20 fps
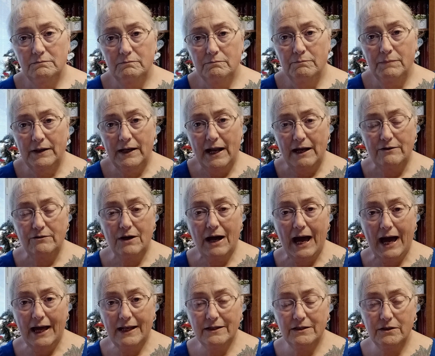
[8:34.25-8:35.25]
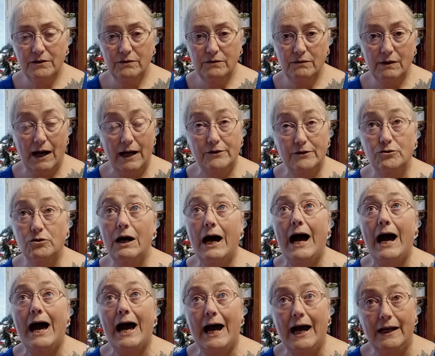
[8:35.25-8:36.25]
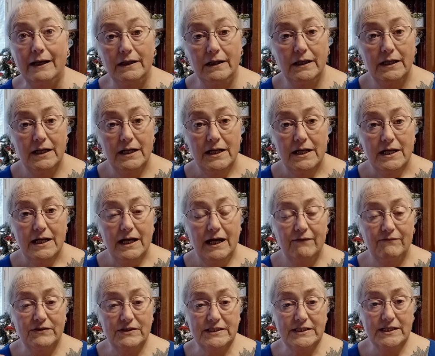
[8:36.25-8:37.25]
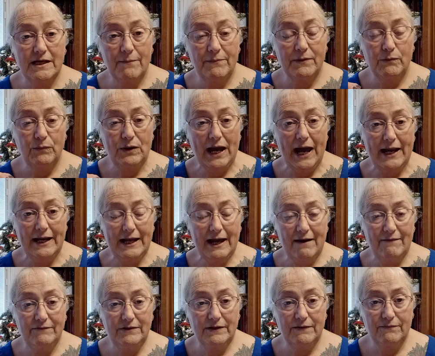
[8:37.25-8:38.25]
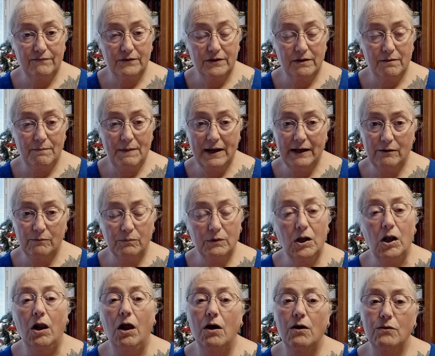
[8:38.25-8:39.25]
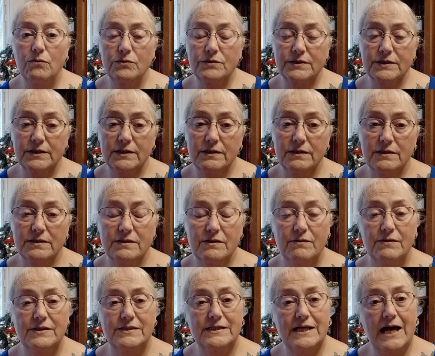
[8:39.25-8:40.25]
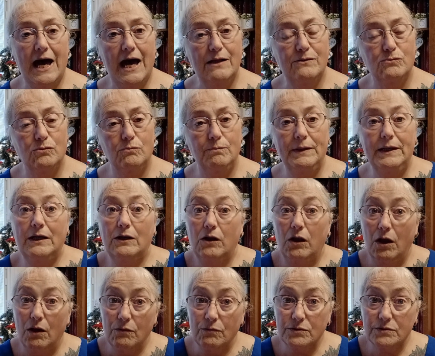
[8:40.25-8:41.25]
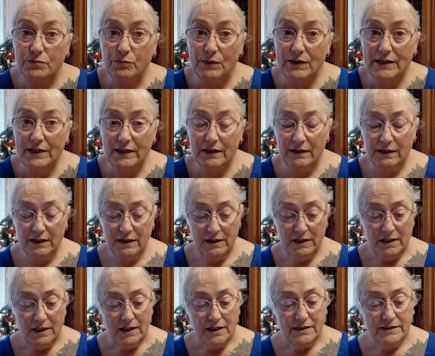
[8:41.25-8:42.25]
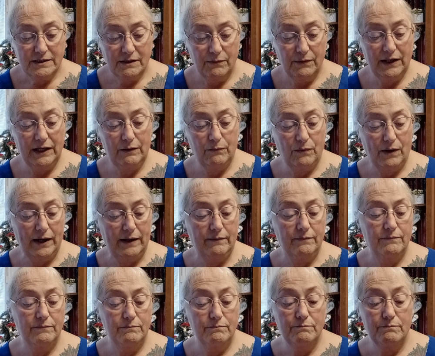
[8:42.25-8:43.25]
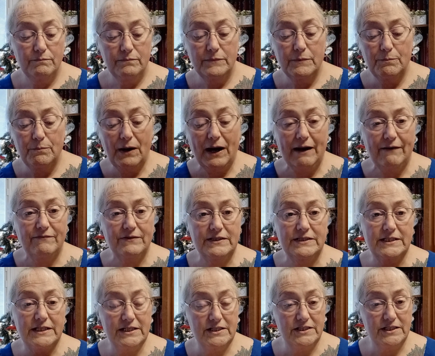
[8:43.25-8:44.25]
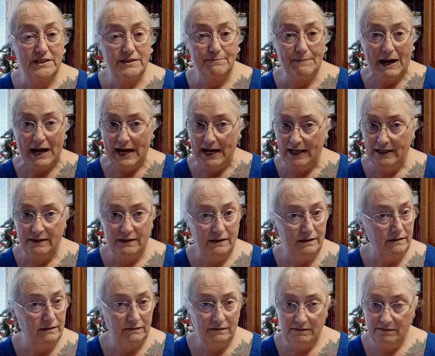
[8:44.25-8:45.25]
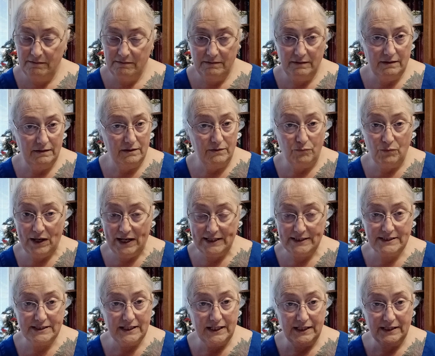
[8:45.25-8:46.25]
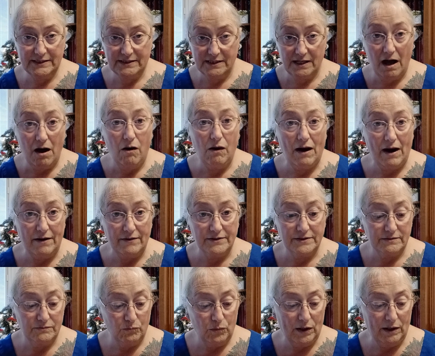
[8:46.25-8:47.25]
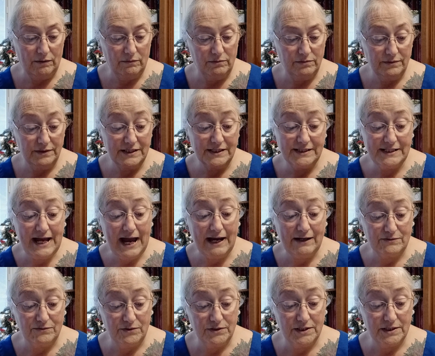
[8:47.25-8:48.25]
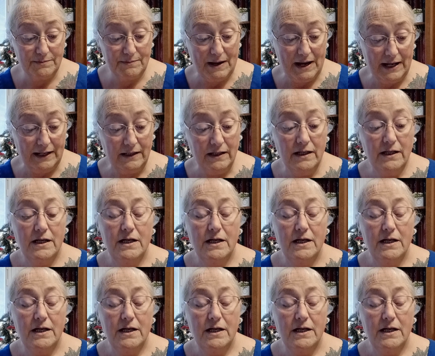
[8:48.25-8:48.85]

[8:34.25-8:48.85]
But I tried, if it's something we had to have different, to make them close. So the sides would be close with it. So anyway, the breakfast is just mine. The rest is all ours. Well, the snacks are just mine.